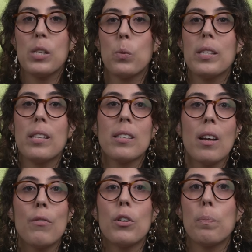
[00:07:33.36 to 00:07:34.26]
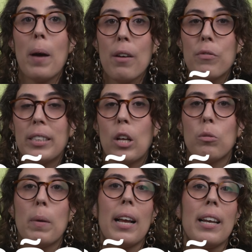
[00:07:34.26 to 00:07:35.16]
as was discovered by
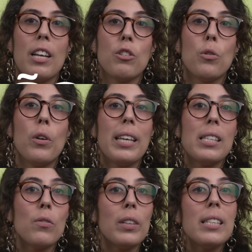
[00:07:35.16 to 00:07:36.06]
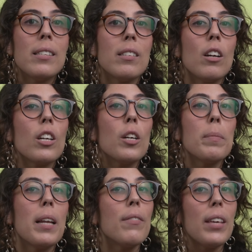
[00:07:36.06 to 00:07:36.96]
Fernando Magalhães during his fleet's
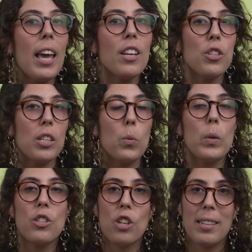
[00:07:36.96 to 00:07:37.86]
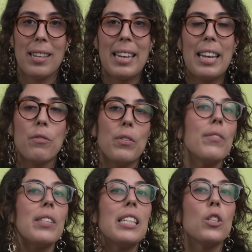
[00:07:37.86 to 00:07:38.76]
circumnavigation, which ended in
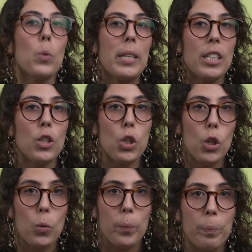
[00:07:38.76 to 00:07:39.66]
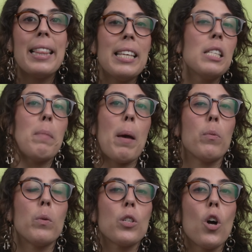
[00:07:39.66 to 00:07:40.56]
1522. This
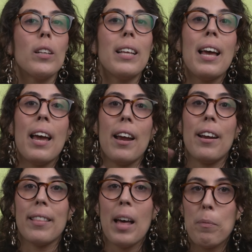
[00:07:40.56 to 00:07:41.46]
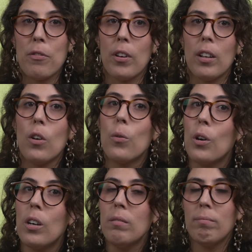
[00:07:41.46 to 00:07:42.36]
map was called Aardapfel,
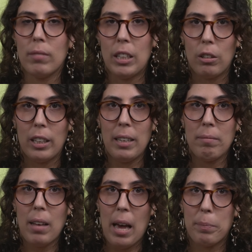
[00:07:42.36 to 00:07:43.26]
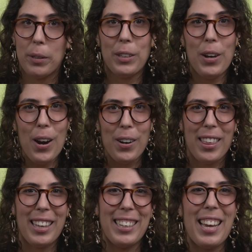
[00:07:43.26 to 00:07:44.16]
or literally Apple
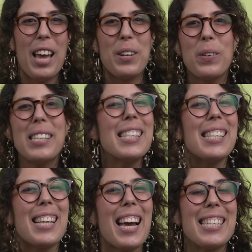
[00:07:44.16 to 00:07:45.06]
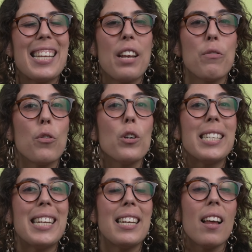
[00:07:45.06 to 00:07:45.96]
Earth, and was designed in
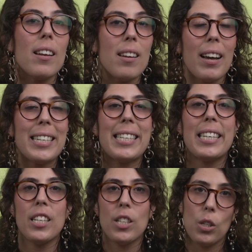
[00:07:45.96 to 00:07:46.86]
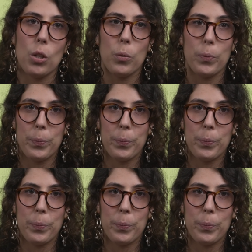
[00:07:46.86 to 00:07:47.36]
1492.